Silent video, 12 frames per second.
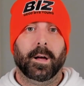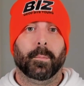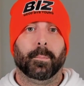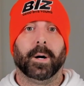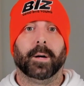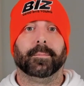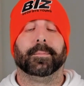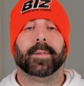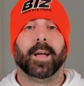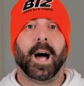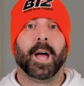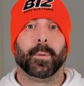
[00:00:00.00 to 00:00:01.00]
but
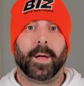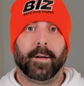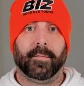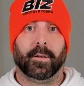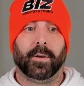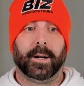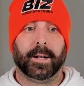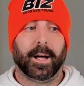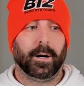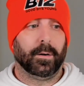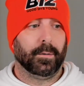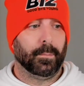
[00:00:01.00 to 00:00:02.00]
I don't have that right
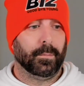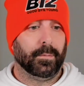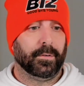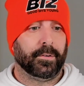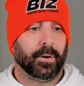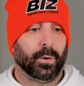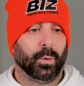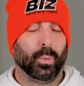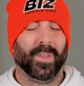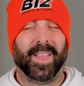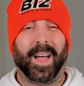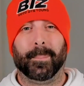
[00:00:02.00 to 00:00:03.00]
now. So
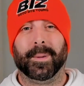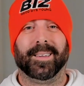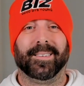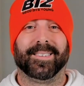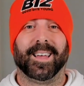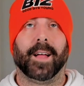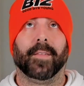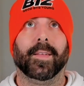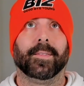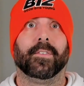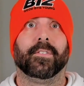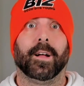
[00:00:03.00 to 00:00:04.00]
with that being said, I
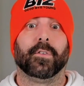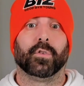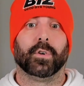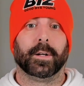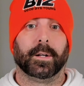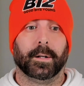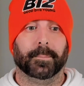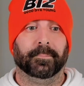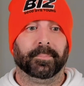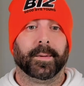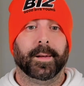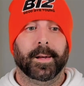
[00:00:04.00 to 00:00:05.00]
think this sounds really good.
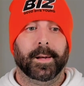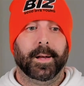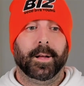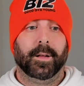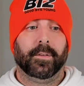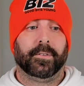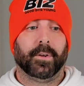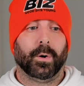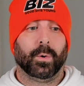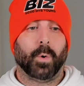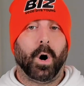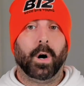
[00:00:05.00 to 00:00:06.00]

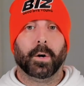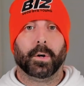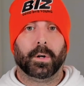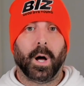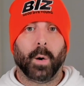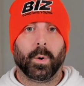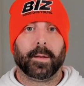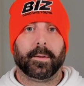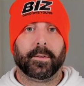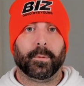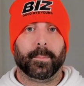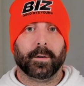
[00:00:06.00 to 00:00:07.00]
So all in all, I wanted
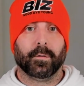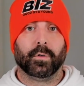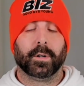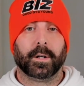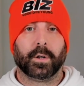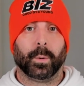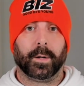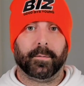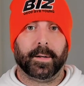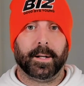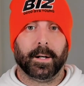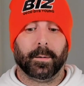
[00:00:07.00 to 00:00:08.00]
this to be a really quick
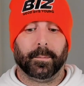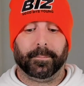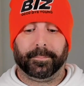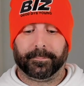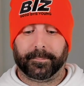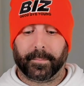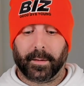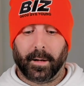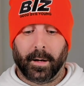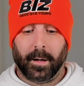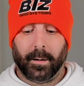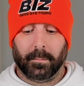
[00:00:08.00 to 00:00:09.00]
video.
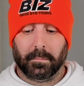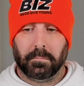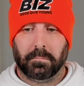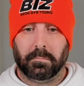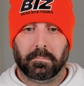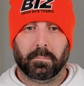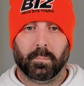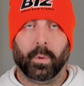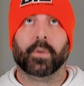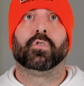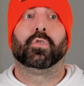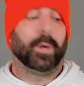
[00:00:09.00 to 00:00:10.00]
Um,
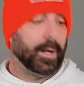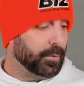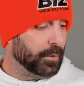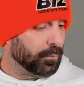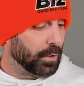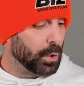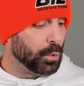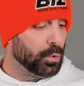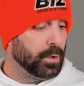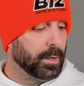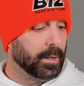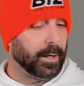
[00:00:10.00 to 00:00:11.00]
once you have your
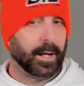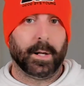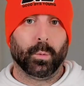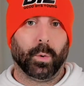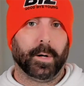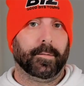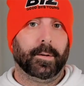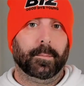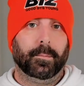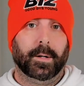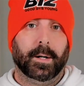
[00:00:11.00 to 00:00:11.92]
Rode, any one of them,